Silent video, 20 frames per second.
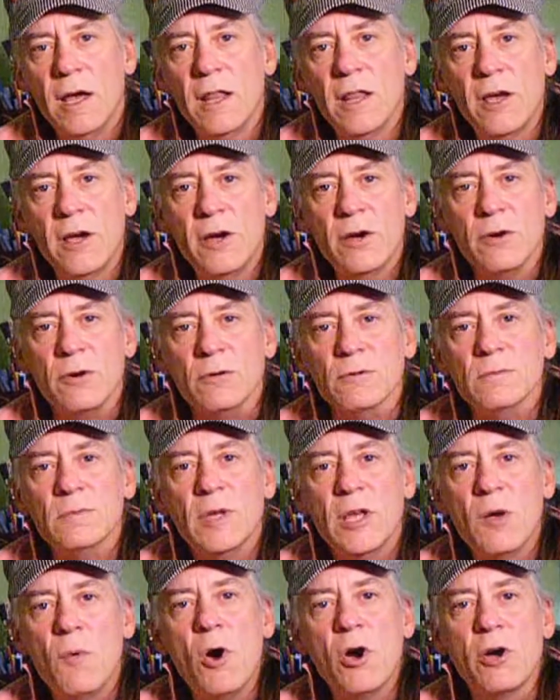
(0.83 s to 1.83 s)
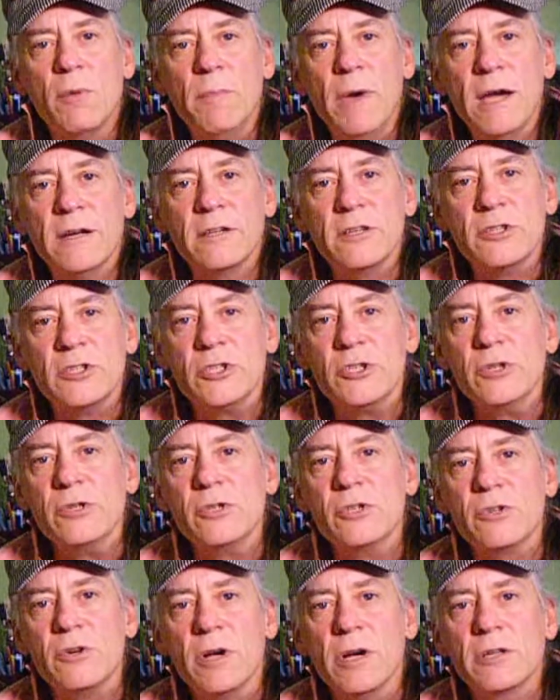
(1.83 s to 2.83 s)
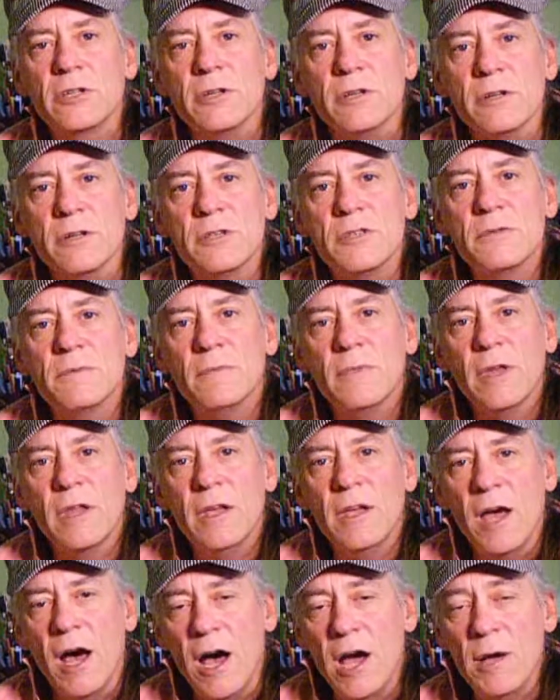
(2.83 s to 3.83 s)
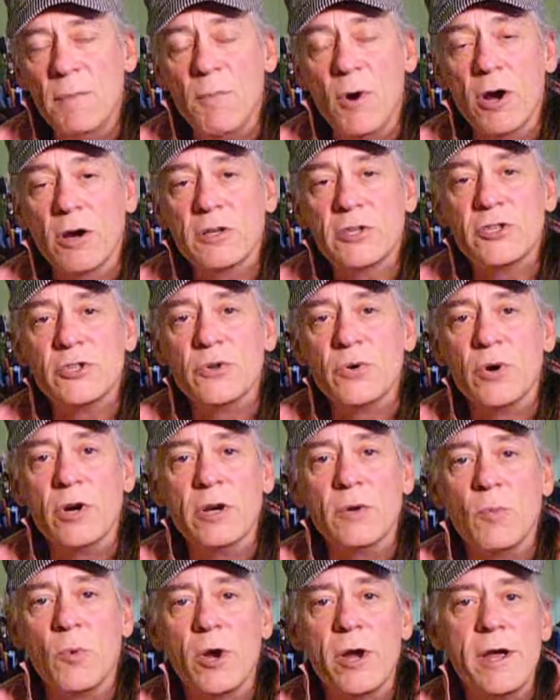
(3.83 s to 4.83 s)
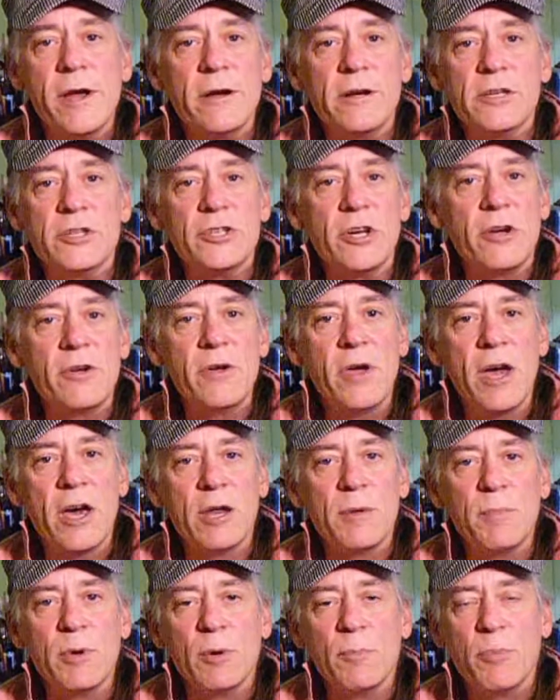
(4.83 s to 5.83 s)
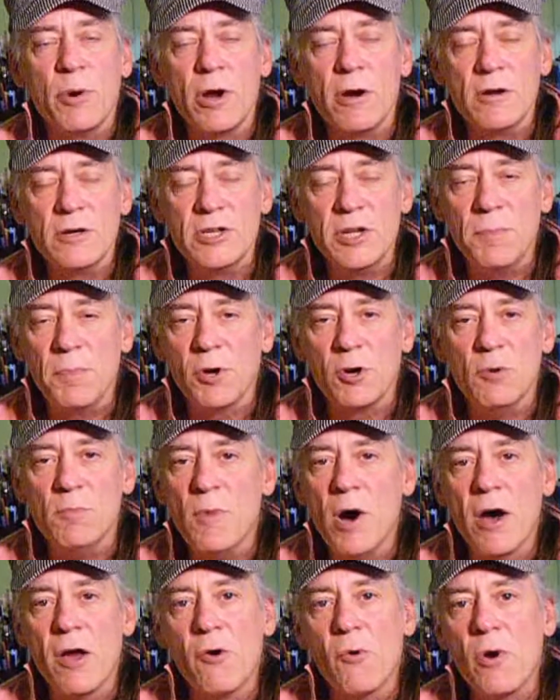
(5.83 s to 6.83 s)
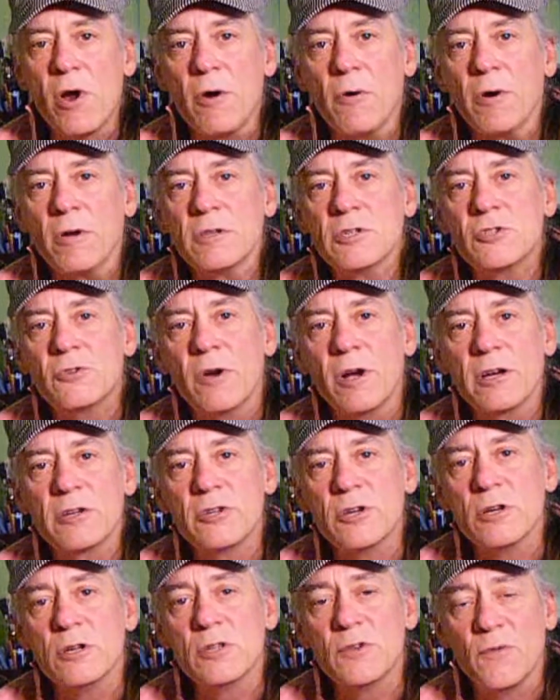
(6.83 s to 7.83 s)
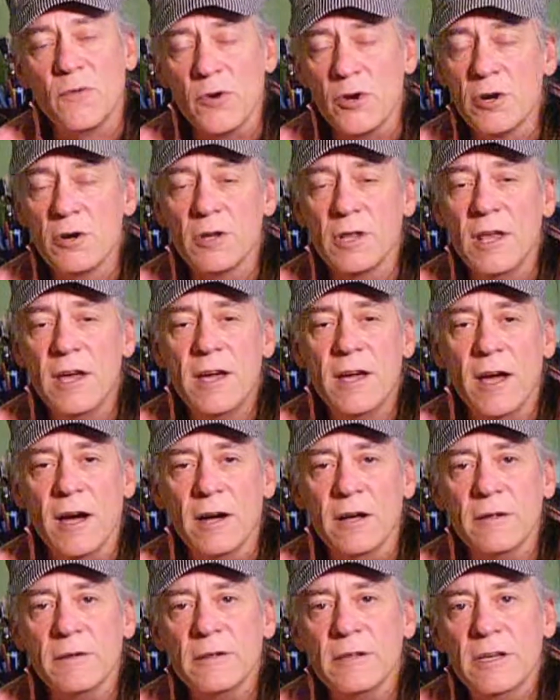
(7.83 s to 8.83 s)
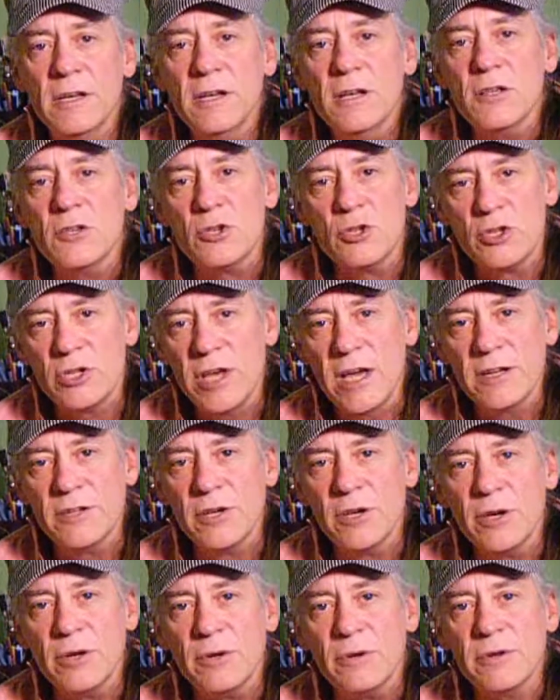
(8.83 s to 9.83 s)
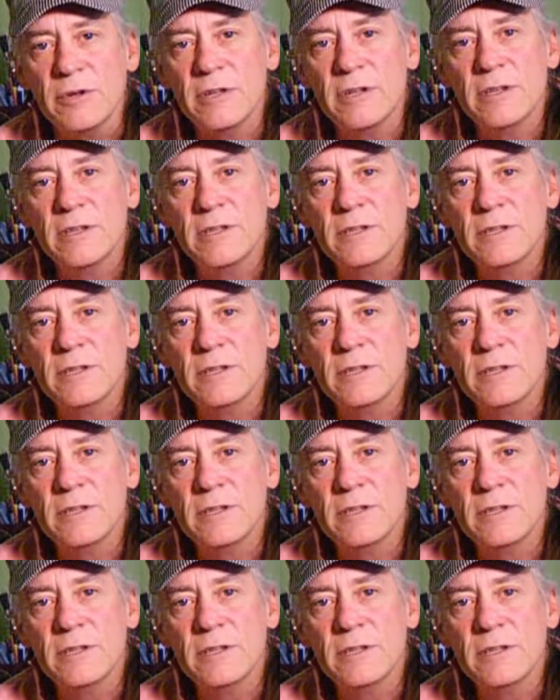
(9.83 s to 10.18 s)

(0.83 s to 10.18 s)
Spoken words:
Hello, and welcome back to Stu Structures. I'm Mark Stewart, and we're here to show you how to build prototypical model railroad structures for your layout. So stay tuned.